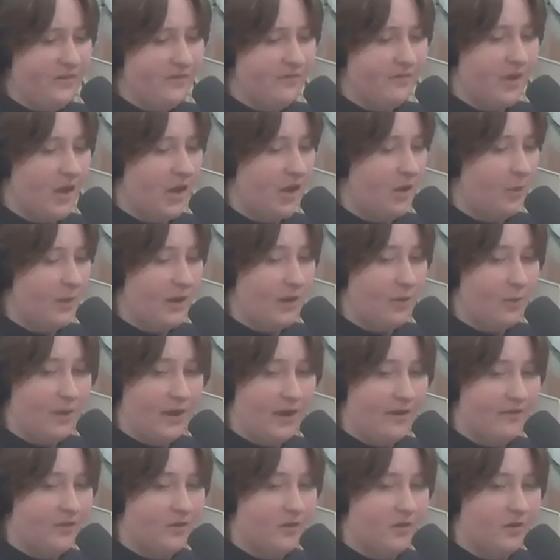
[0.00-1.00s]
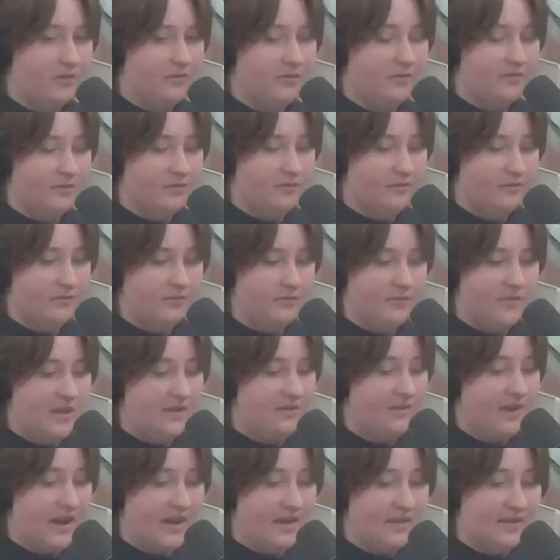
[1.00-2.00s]
following whatever
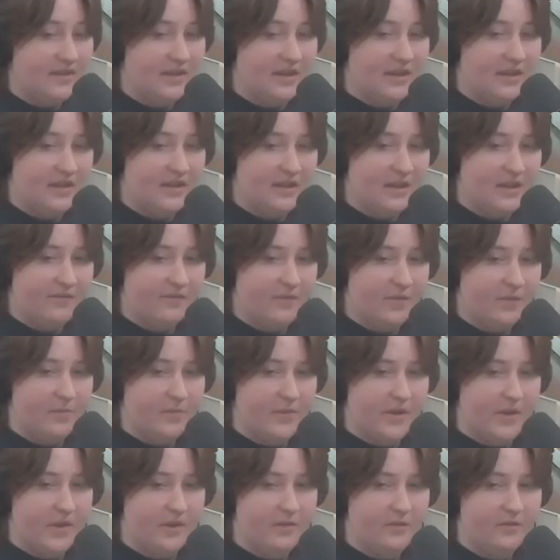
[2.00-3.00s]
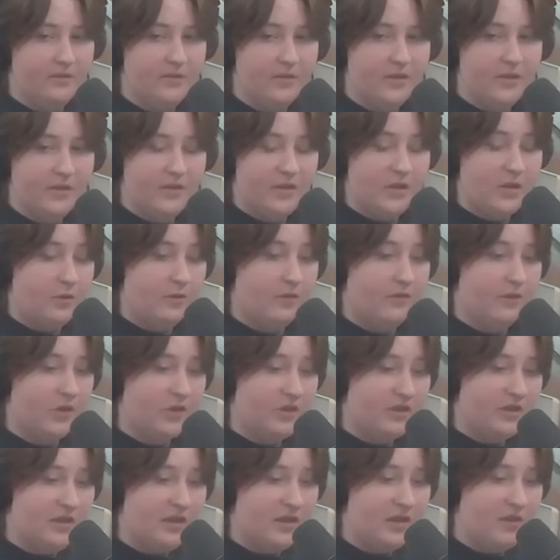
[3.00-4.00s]
advice they can get from the
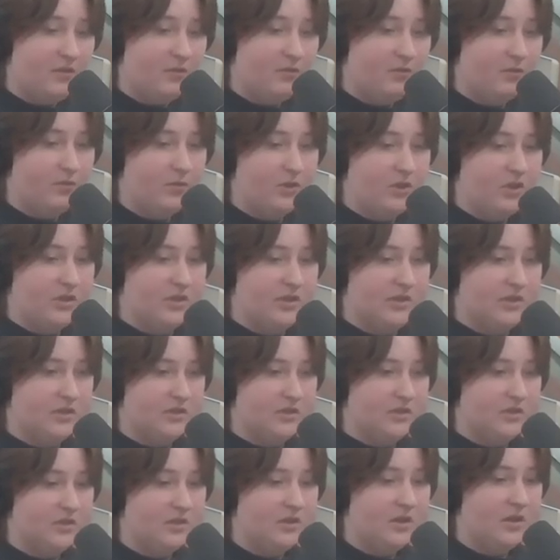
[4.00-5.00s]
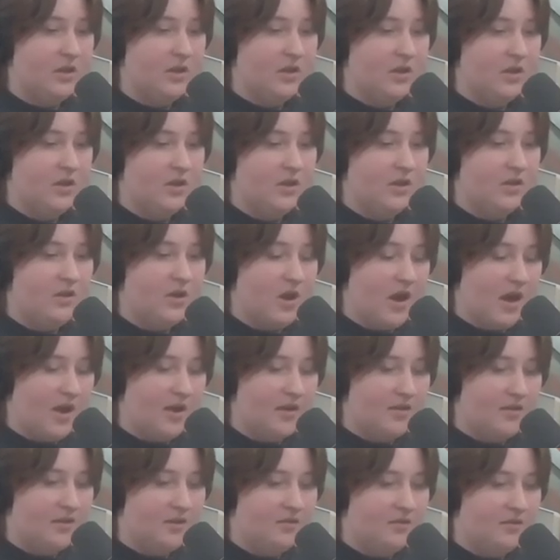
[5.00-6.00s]
university, which is
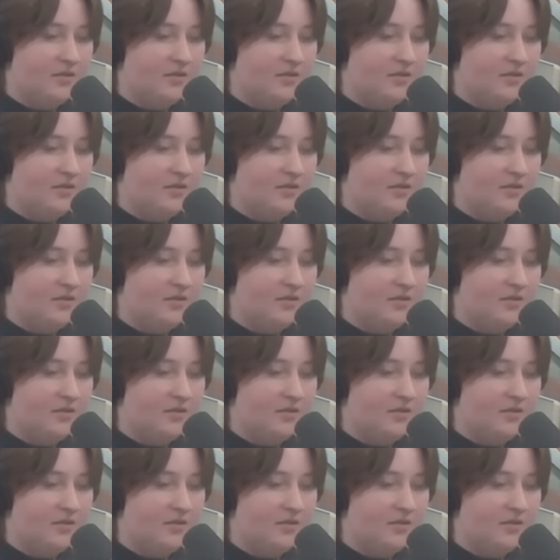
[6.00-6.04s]
not